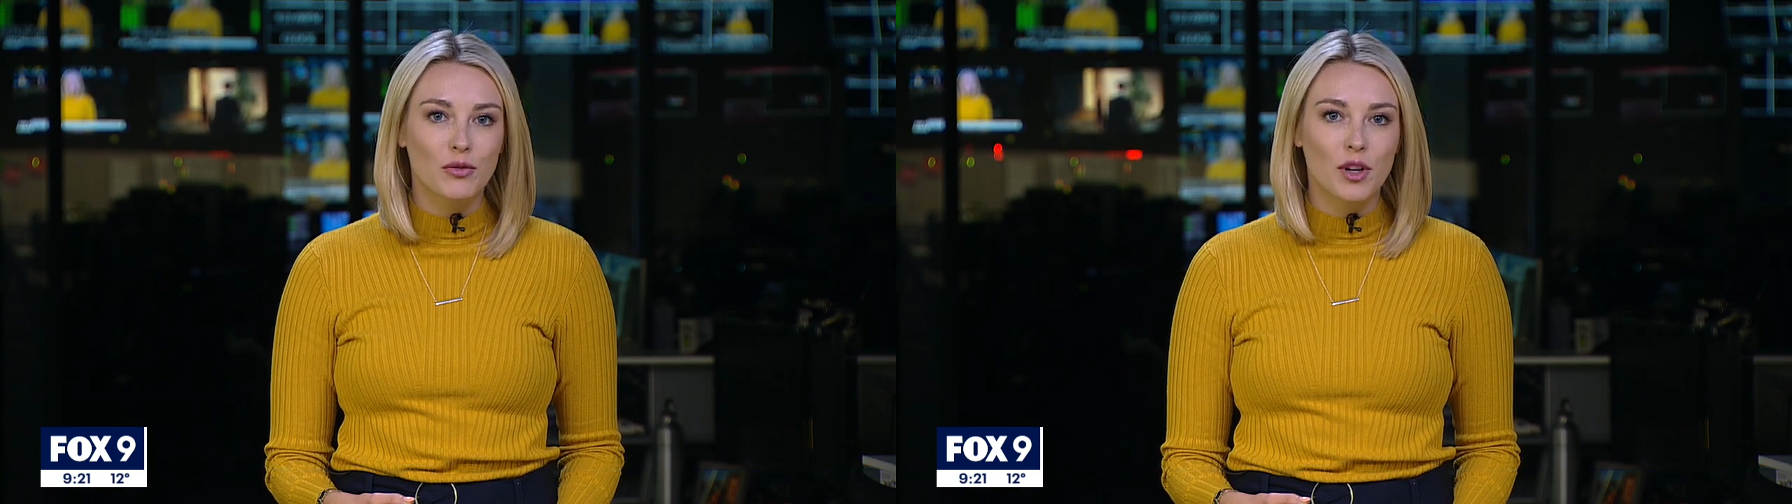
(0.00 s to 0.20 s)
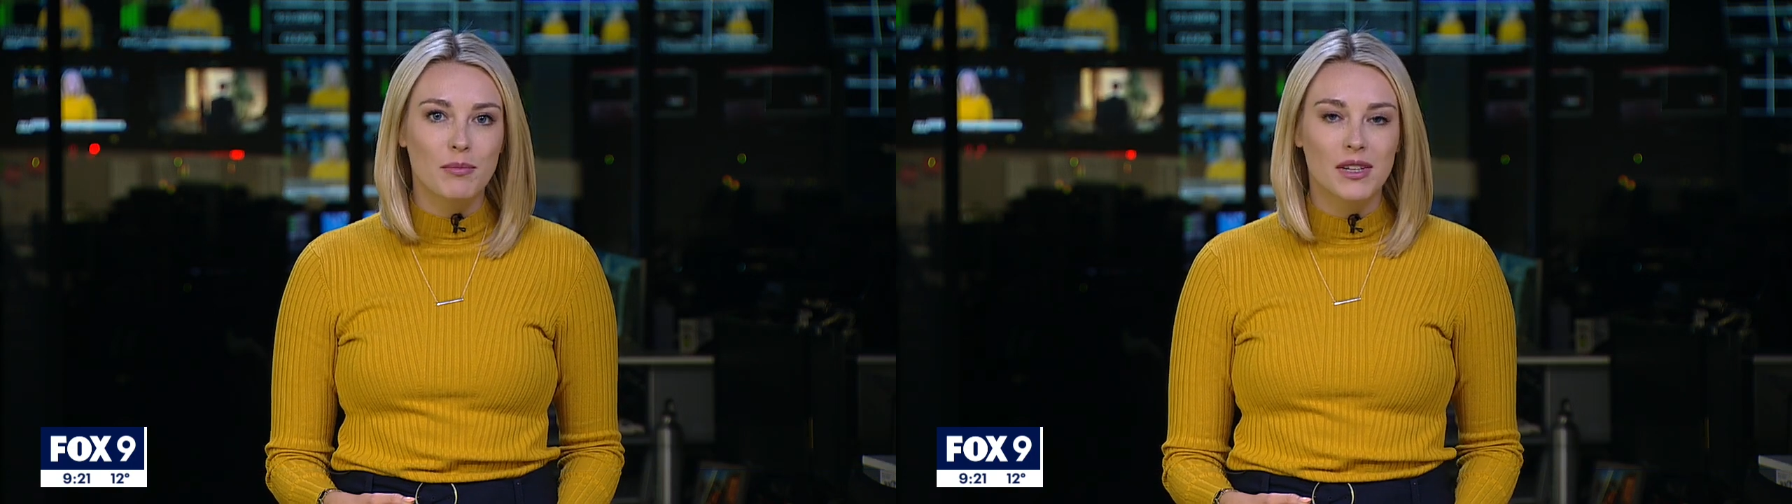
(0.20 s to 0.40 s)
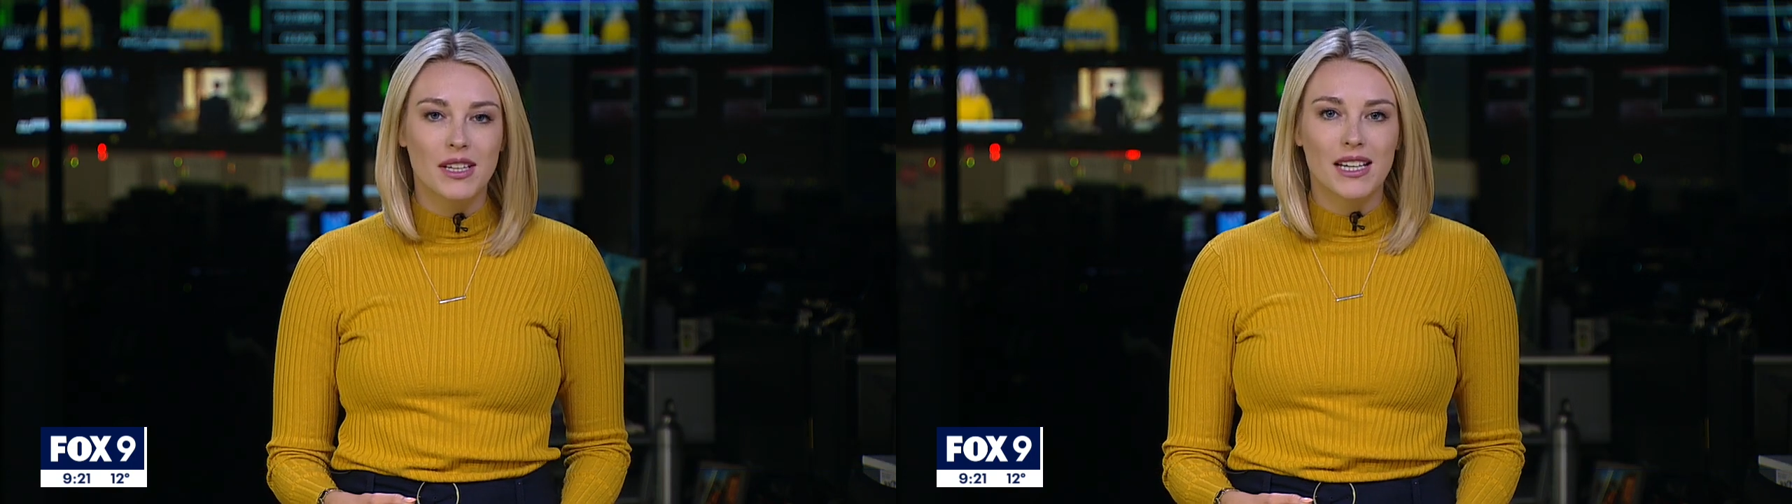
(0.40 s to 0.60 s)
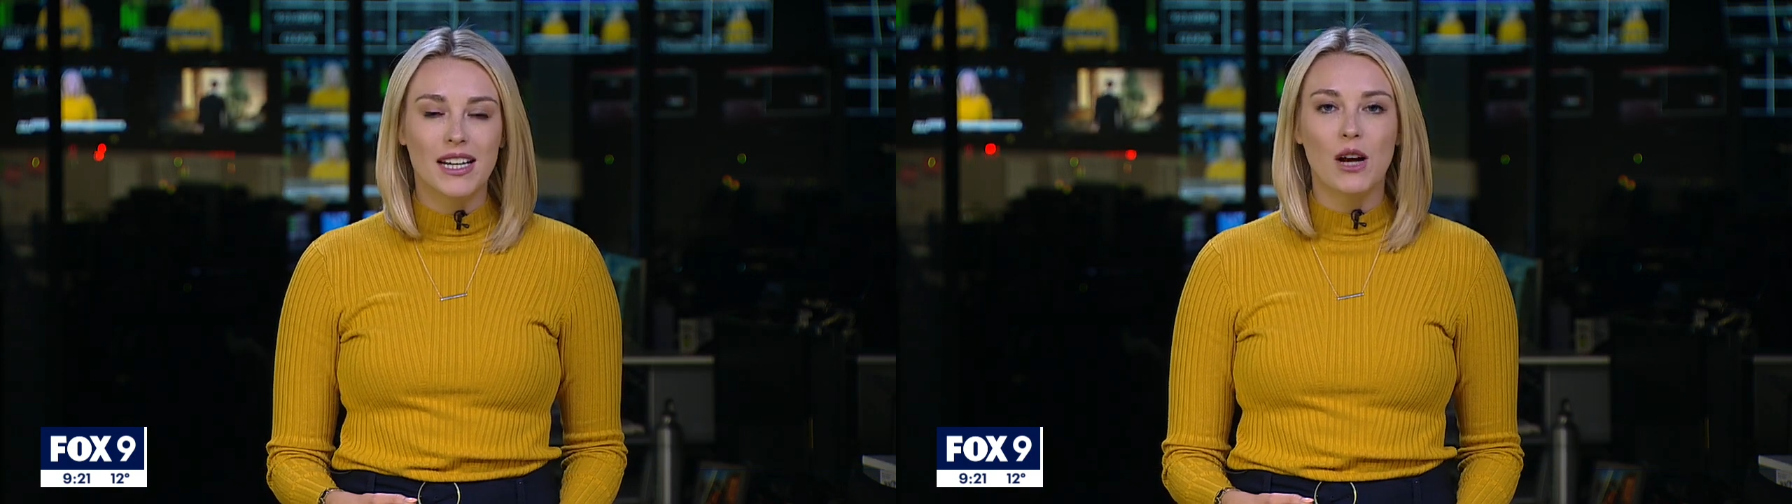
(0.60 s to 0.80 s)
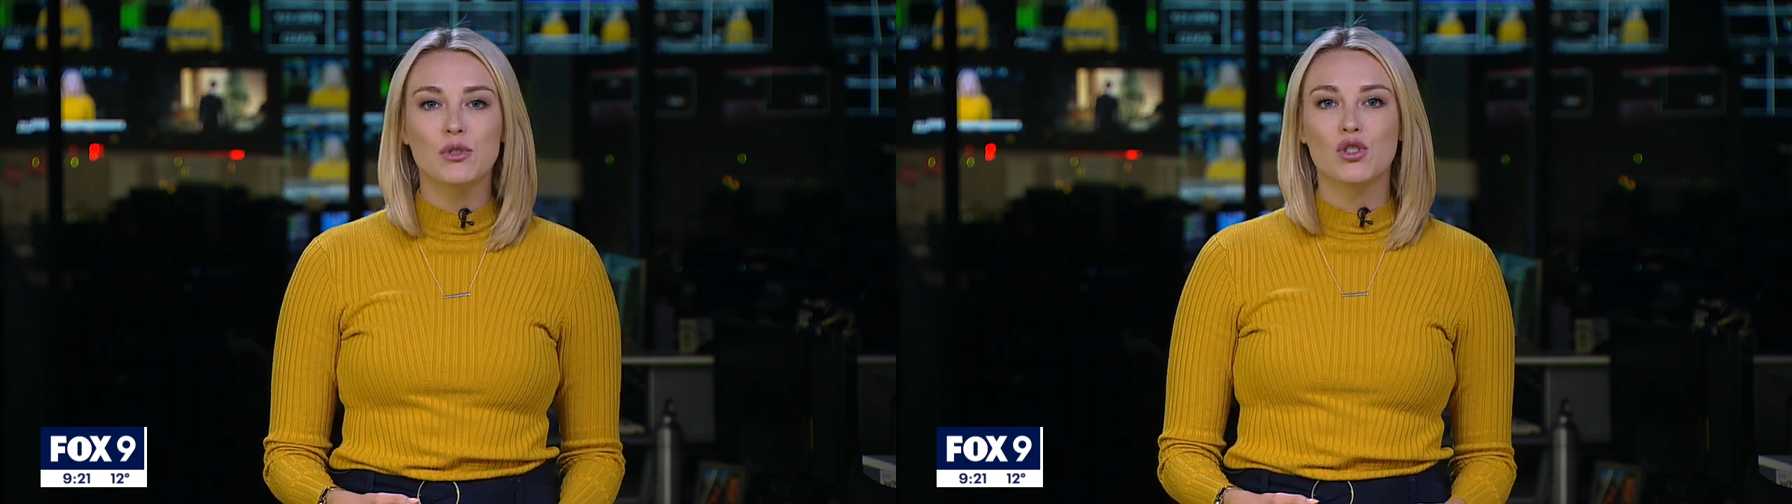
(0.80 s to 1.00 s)
from
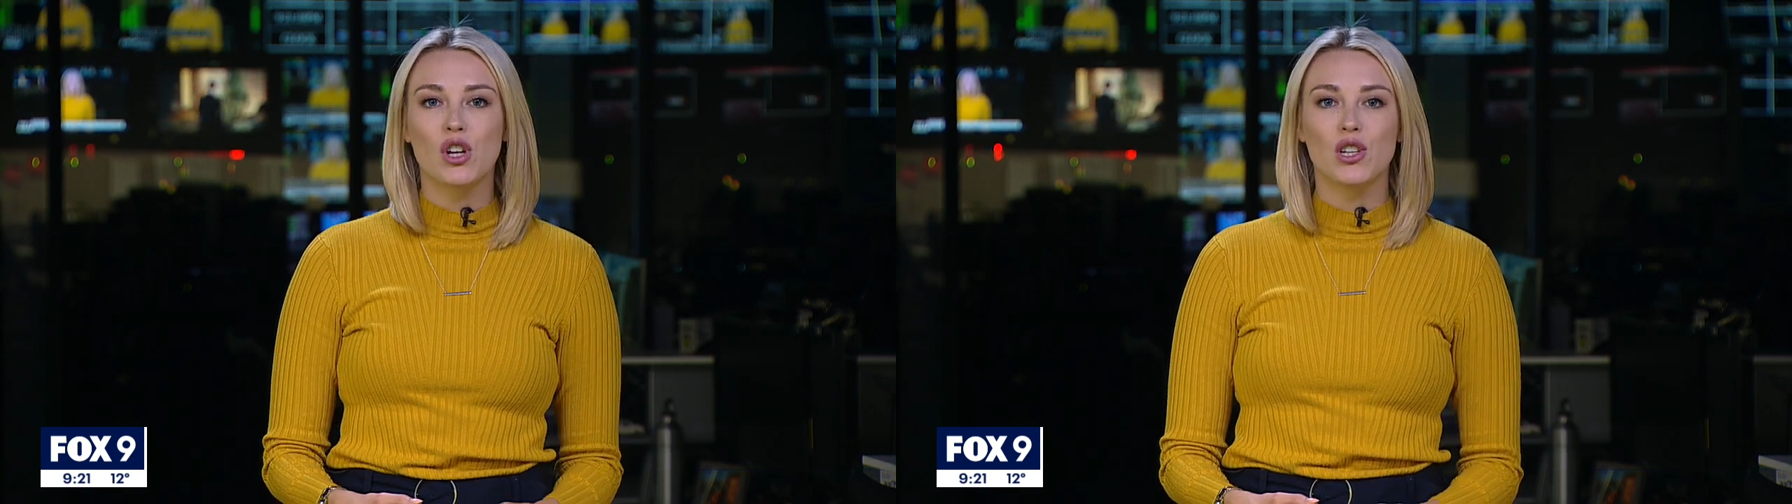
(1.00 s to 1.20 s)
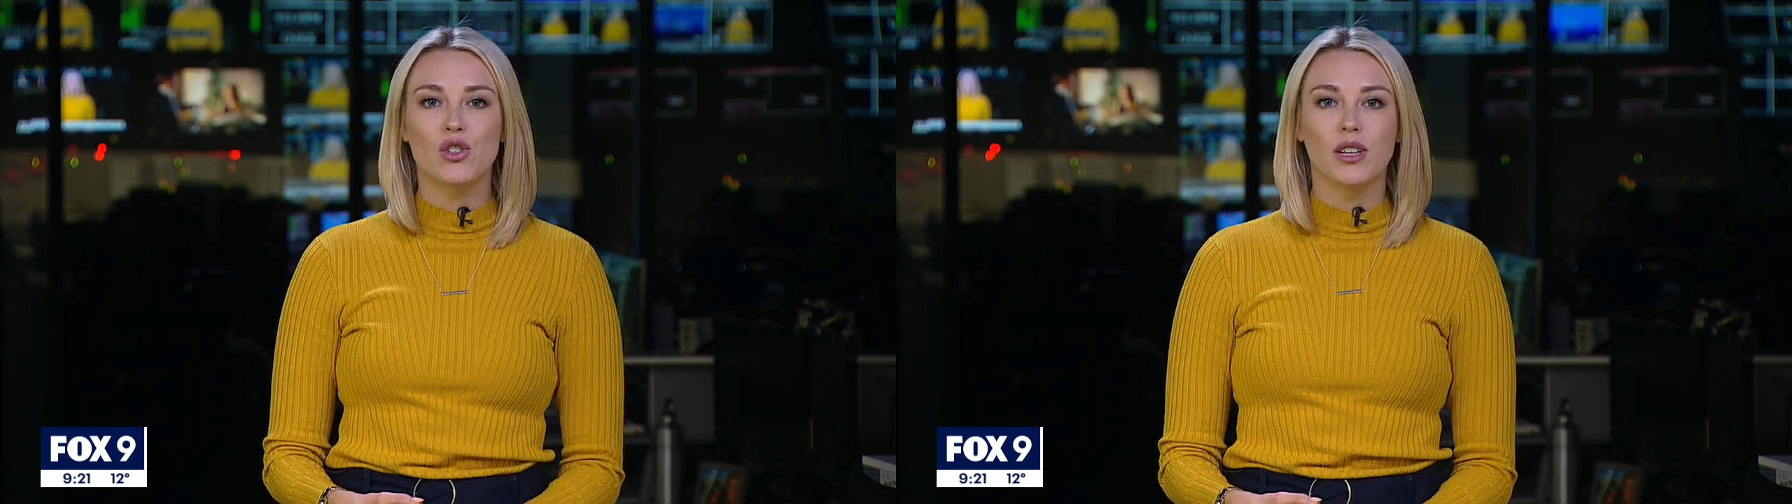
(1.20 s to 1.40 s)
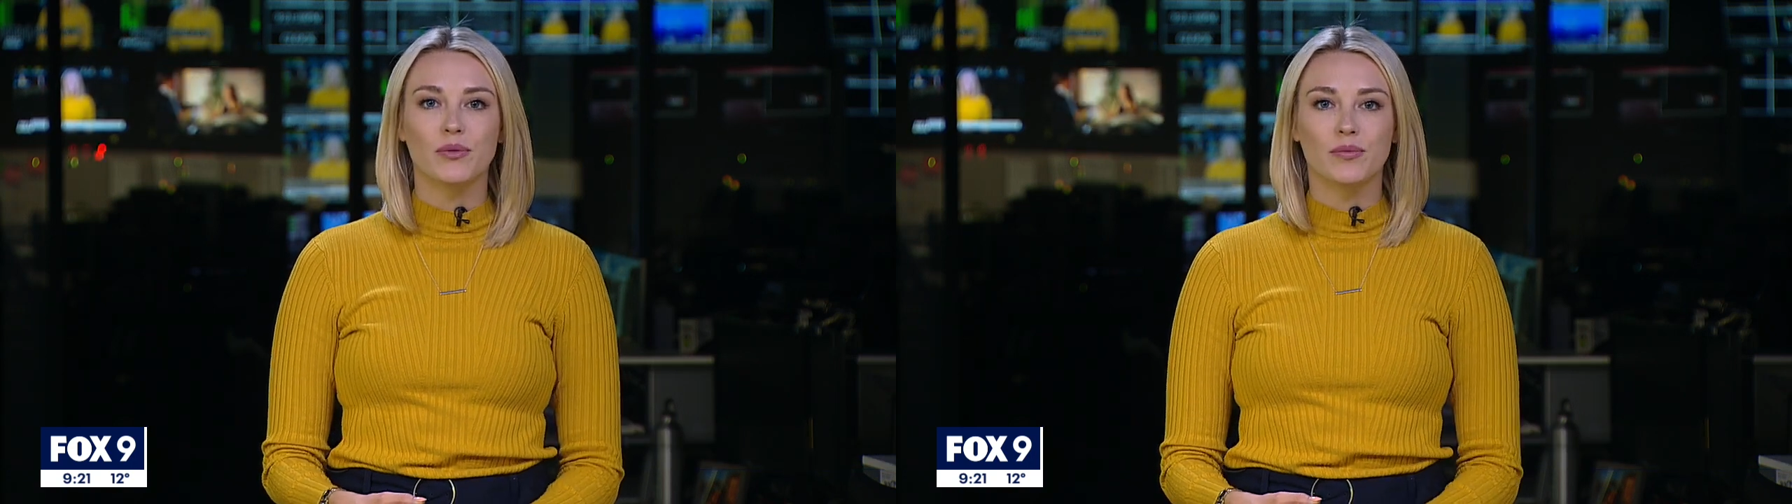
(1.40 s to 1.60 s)
and how it's changing.